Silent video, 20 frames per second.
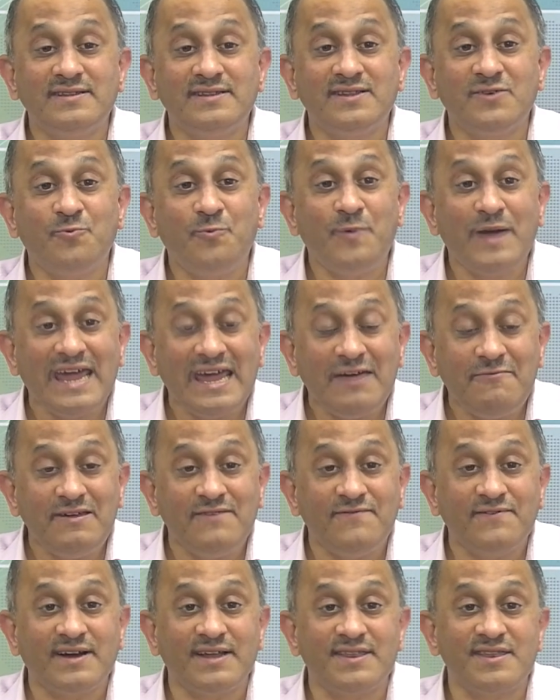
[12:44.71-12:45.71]
the way we
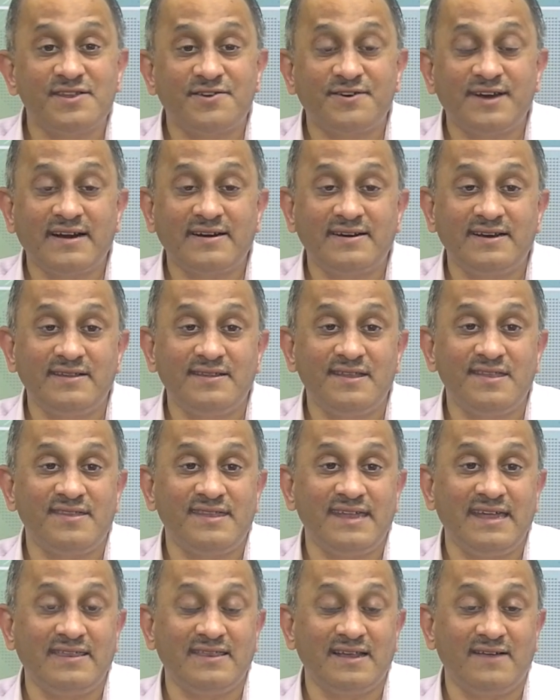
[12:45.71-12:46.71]
have constructed the
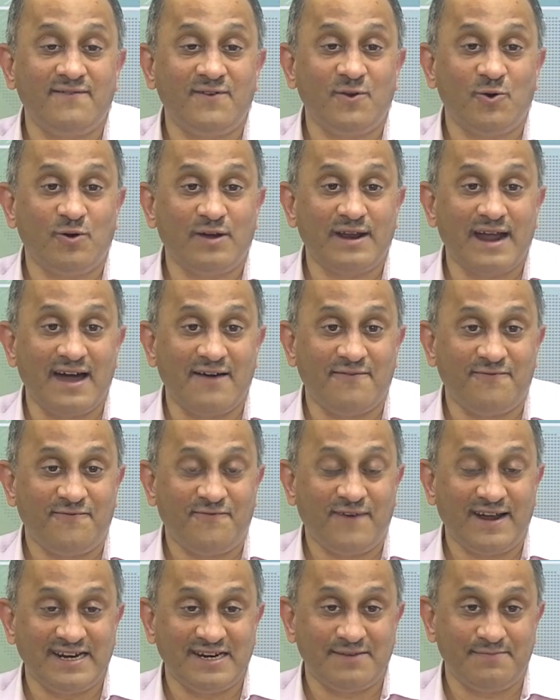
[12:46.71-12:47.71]
signal flow graph
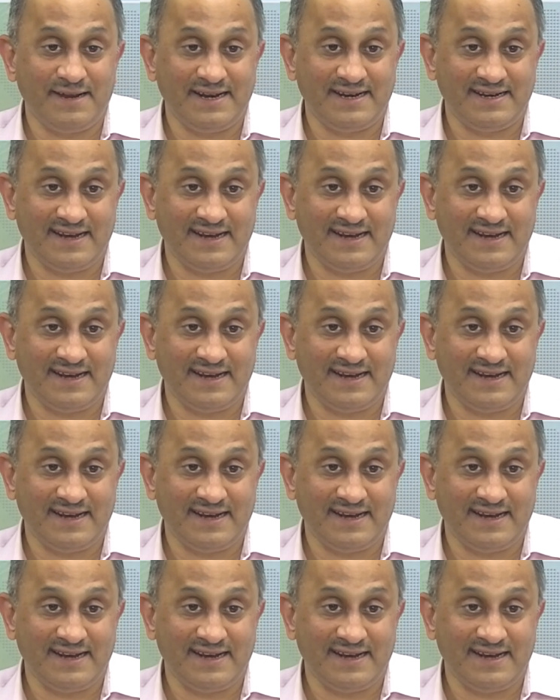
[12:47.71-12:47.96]
fundamentally.